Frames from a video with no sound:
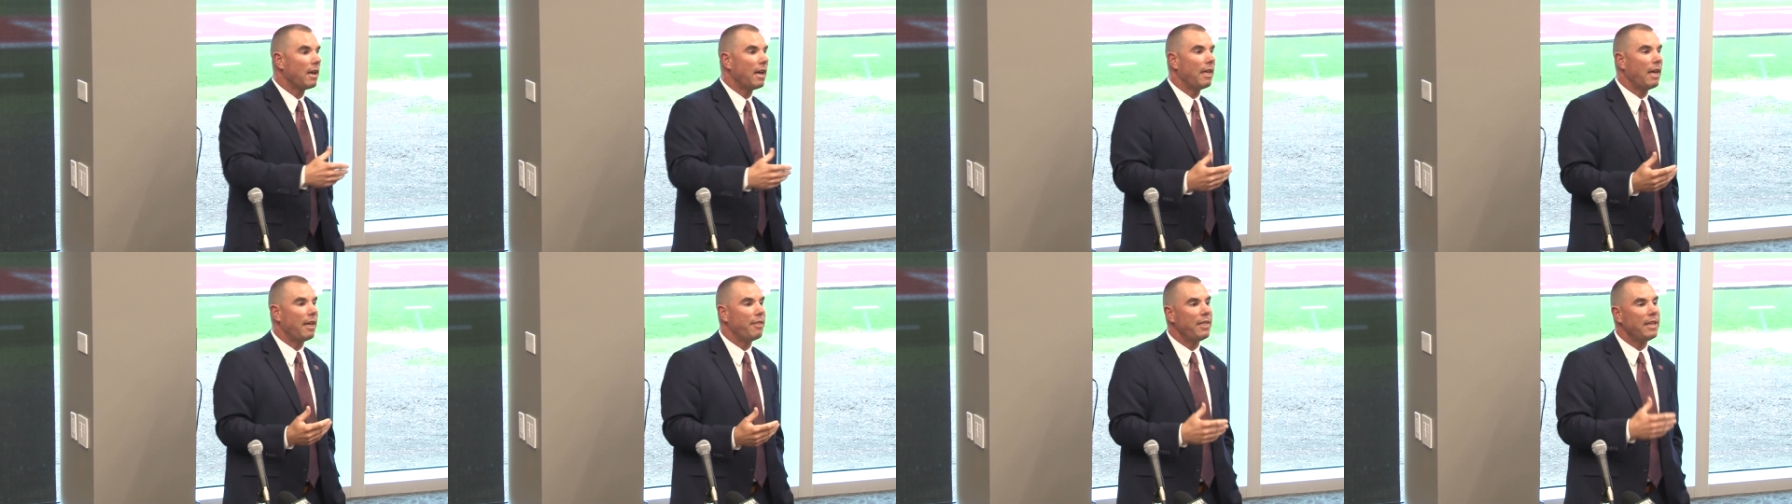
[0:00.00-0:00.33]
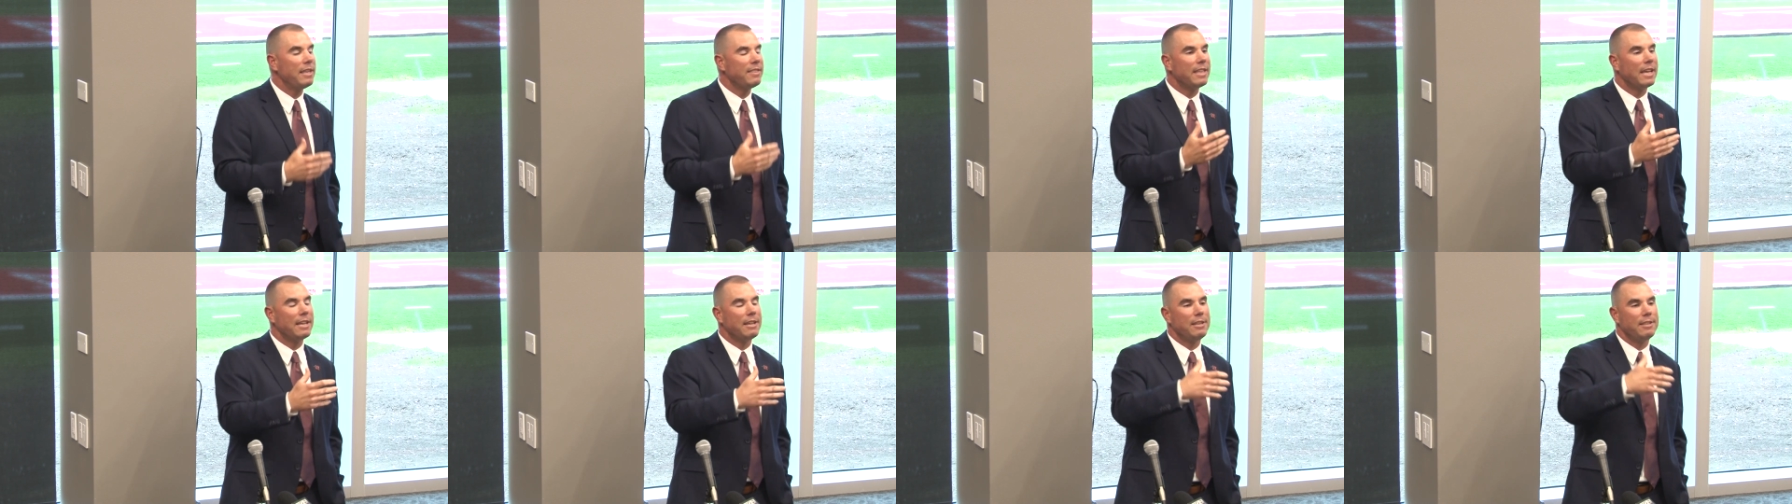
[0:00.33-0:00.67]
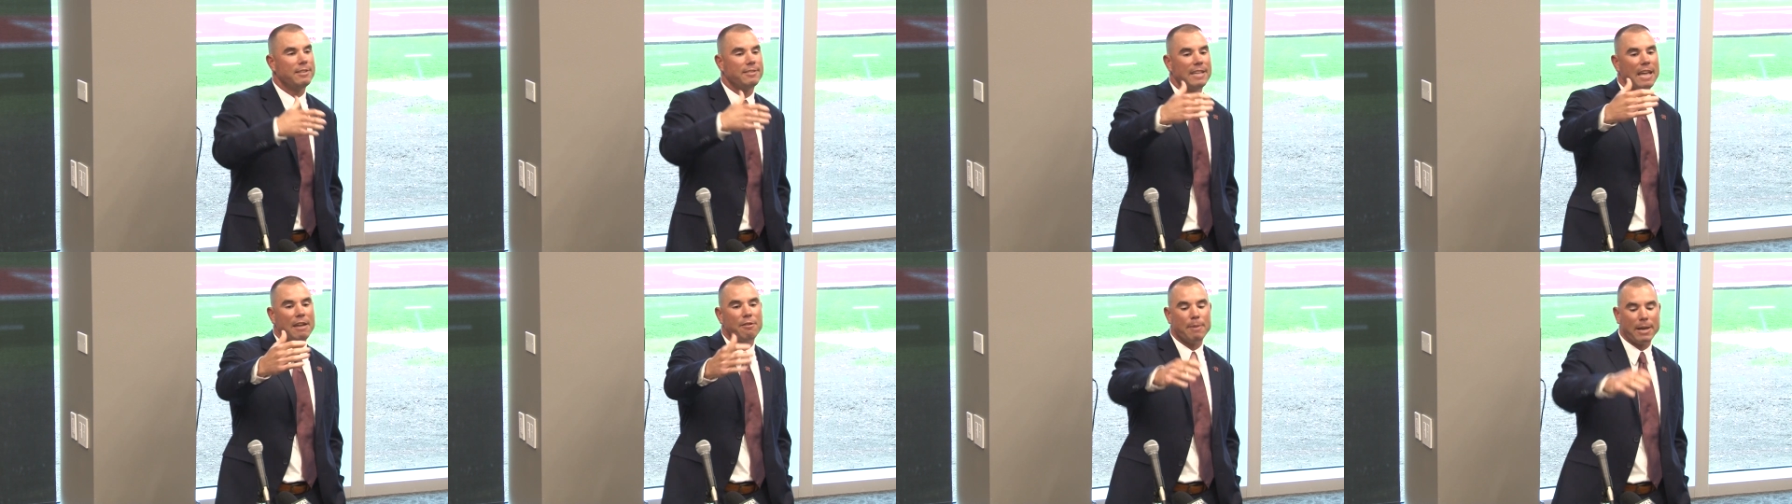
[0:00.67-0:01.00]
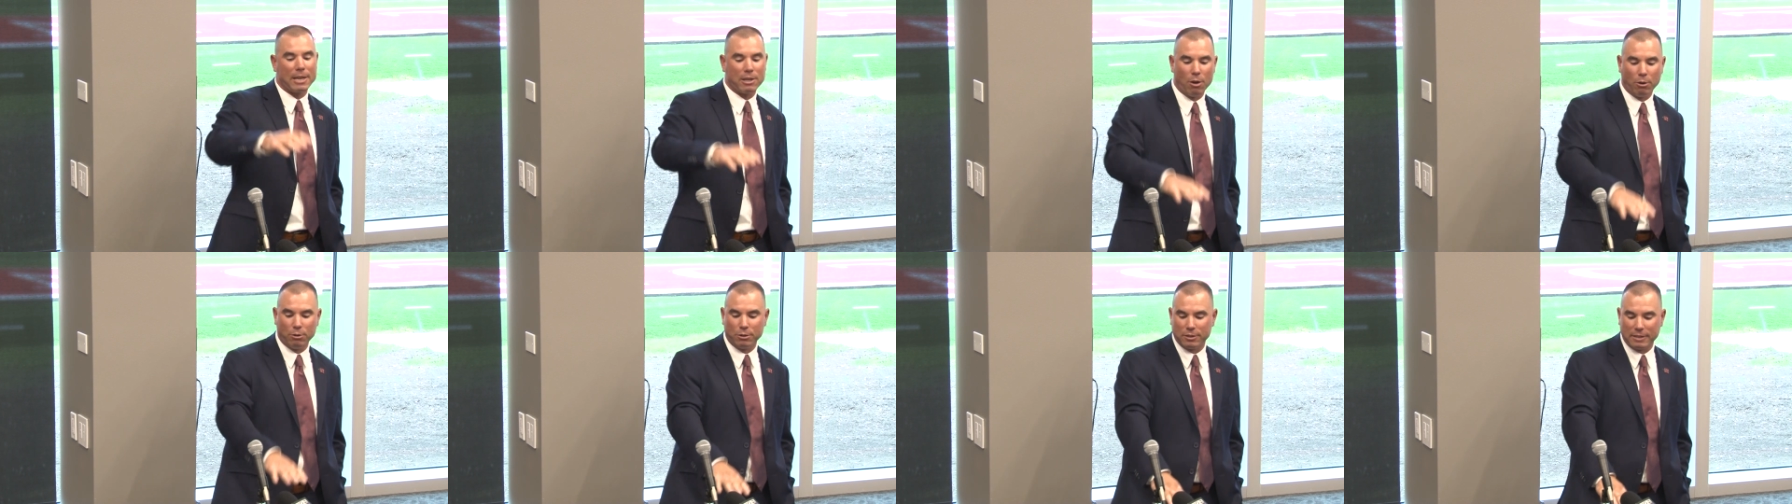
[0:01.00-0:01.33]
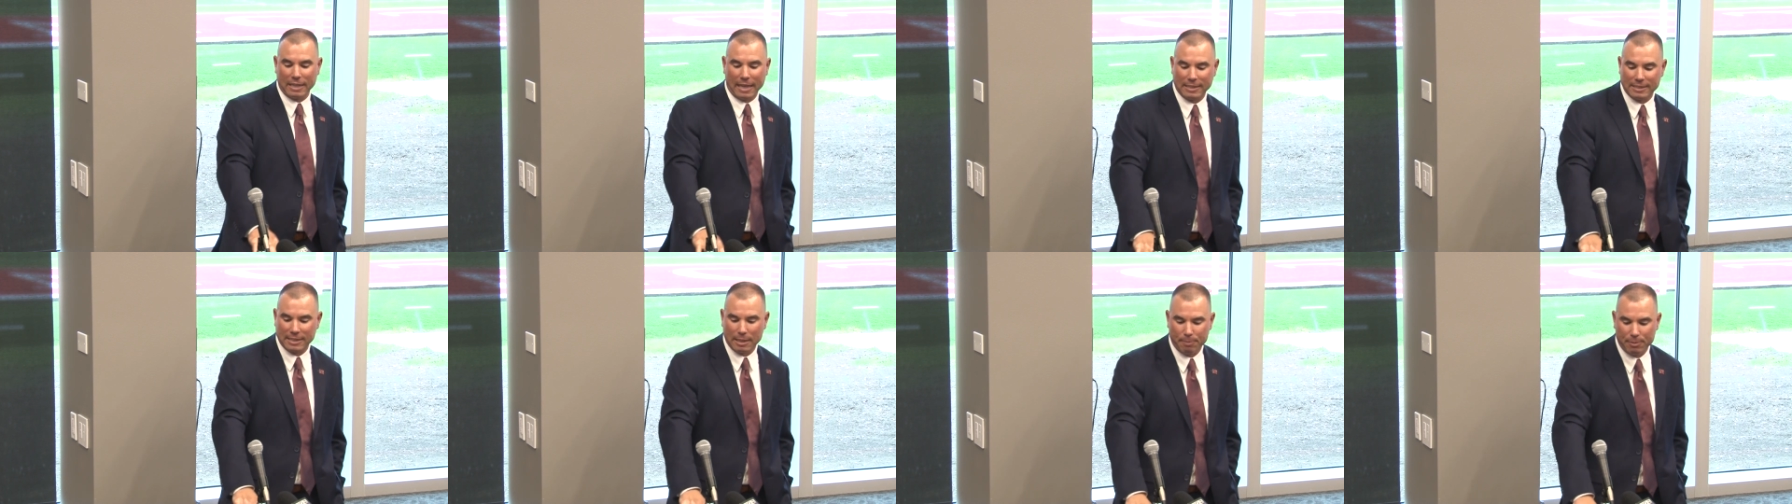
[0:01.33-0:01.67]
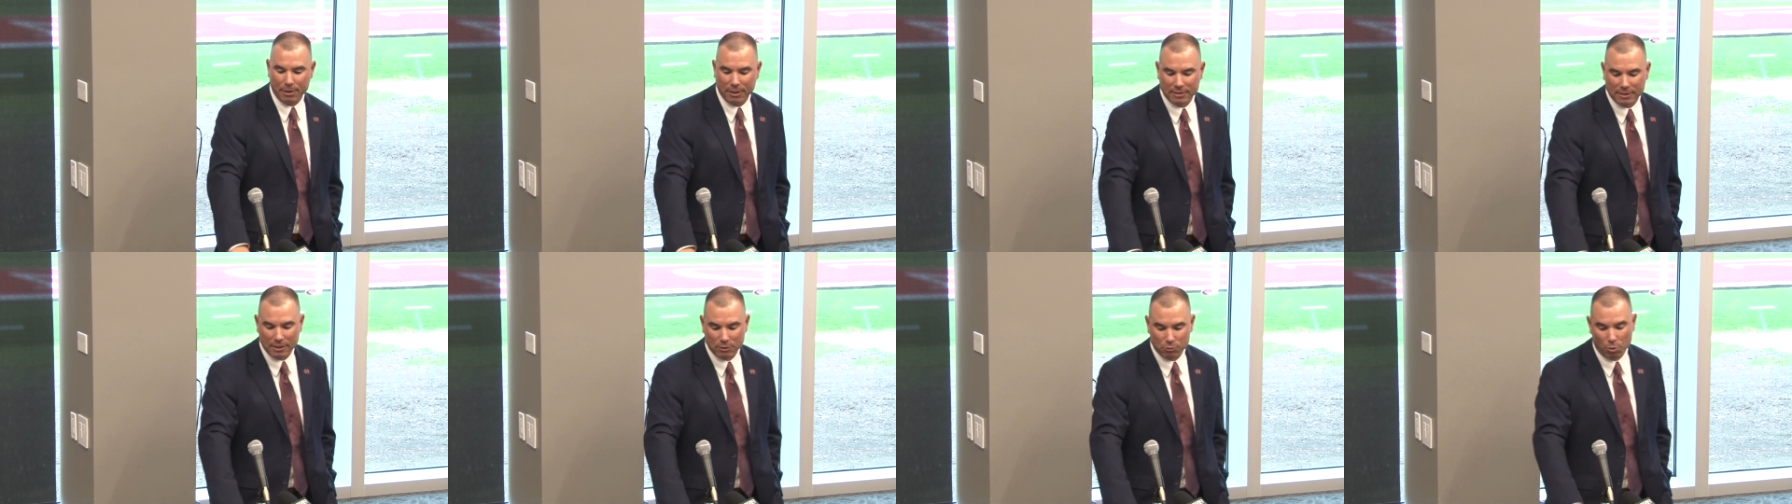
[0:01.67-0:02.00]
I, I think that you, every coach stands up
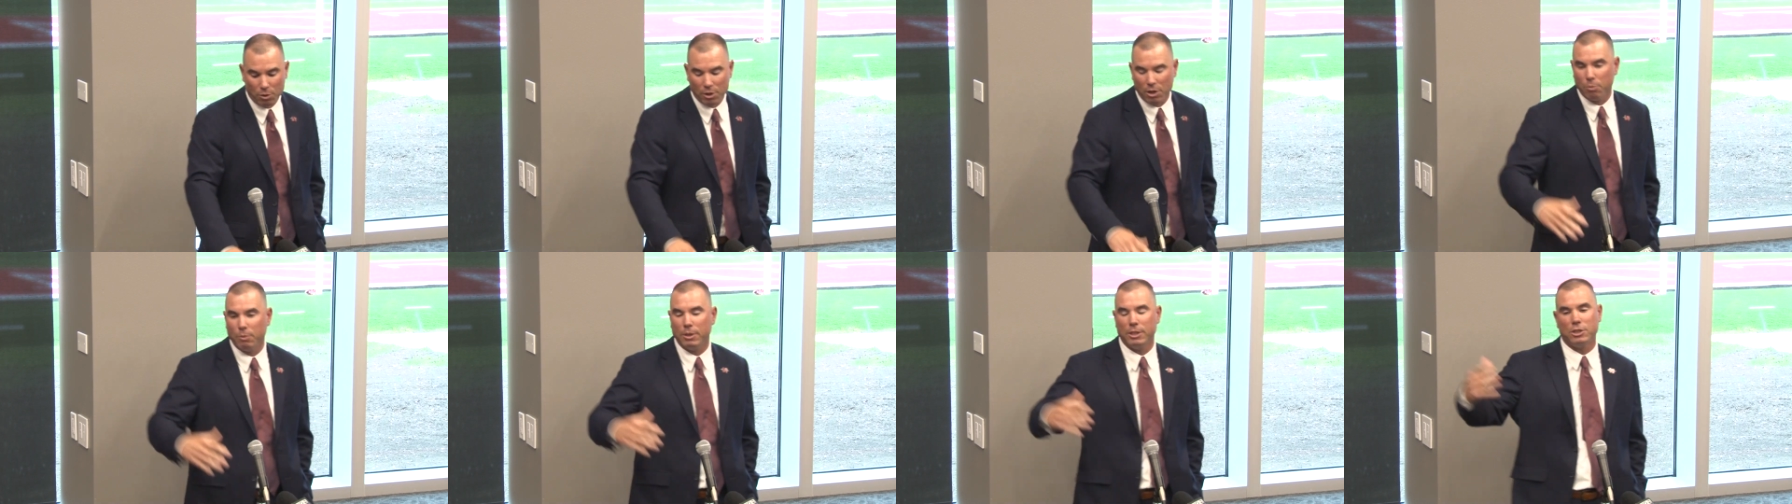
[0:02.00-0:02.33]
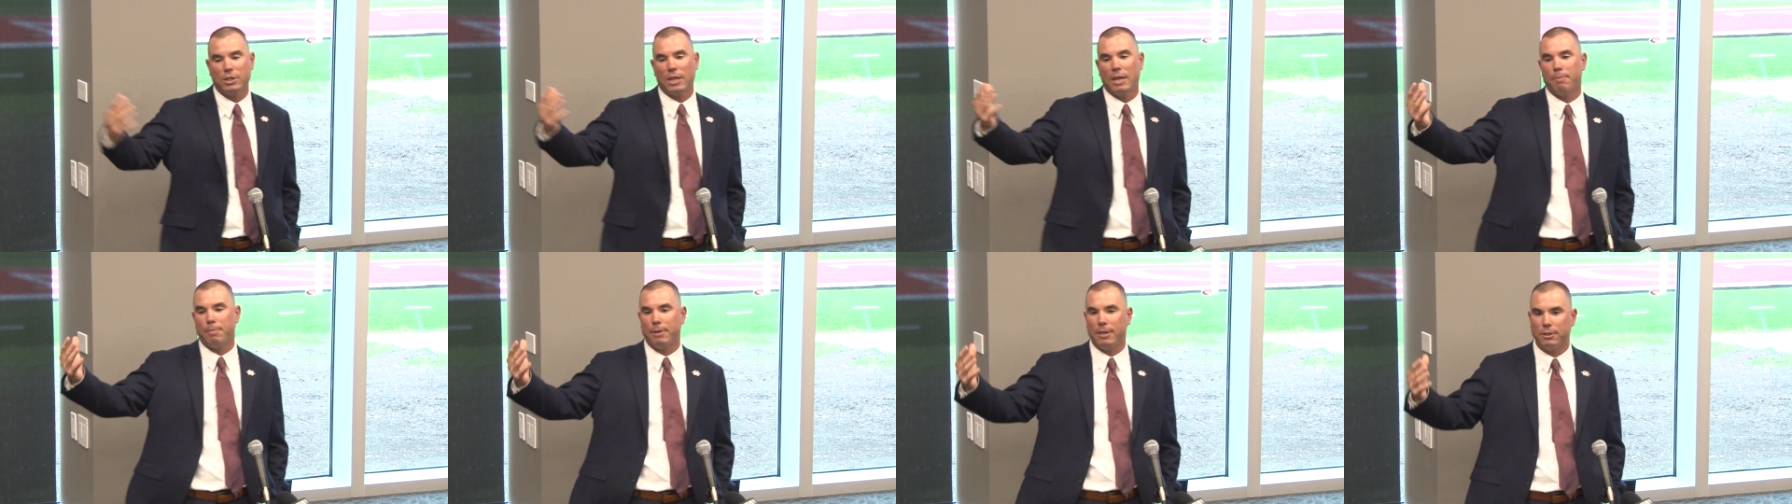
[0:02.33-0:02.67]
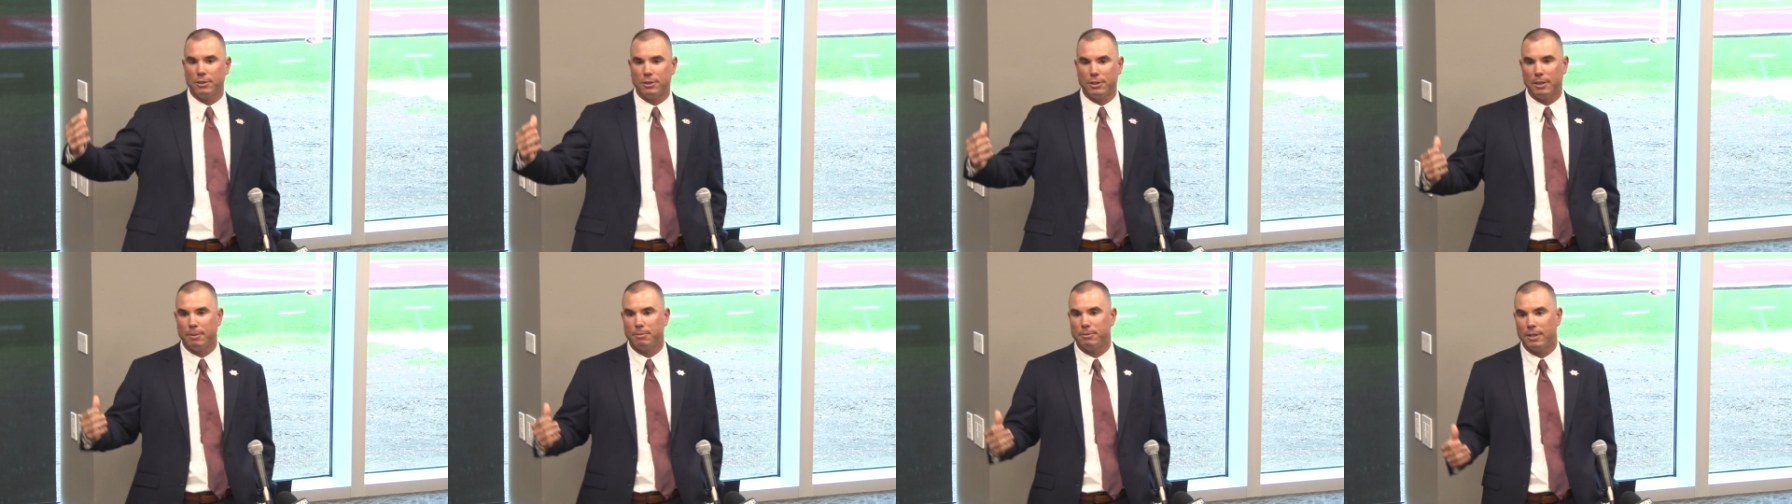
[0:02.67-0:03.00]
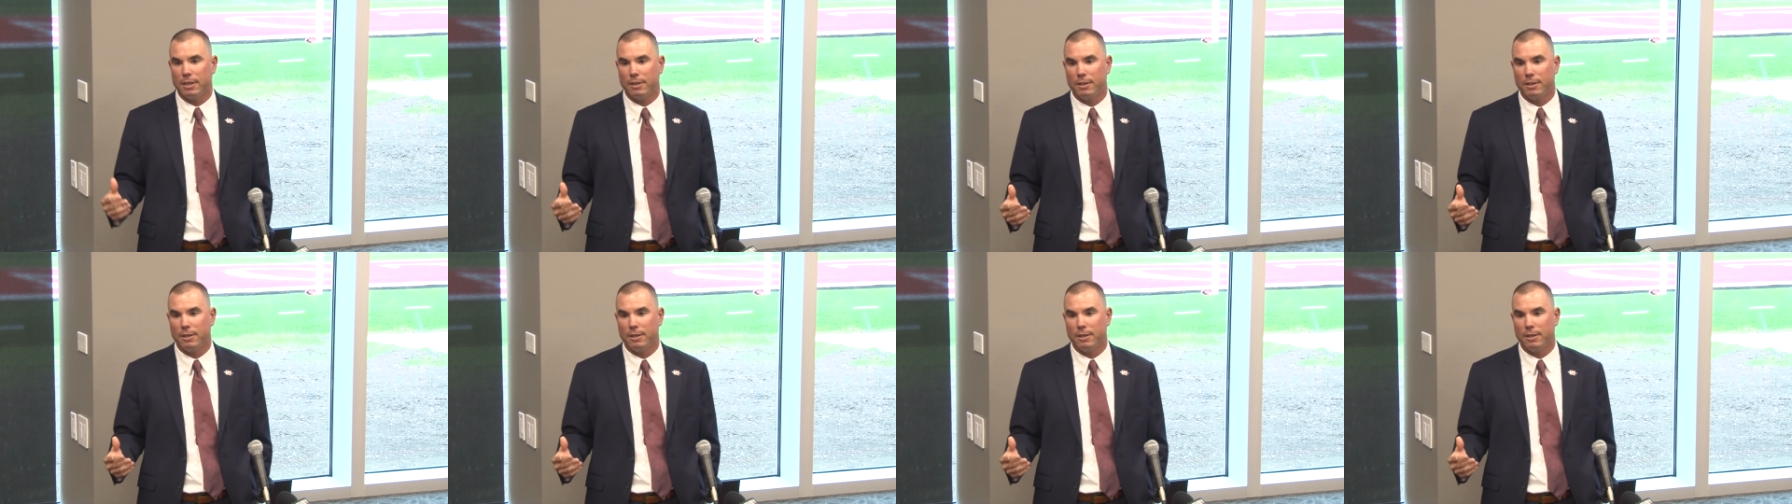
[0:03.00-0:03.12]
here and says, We're going to win championships.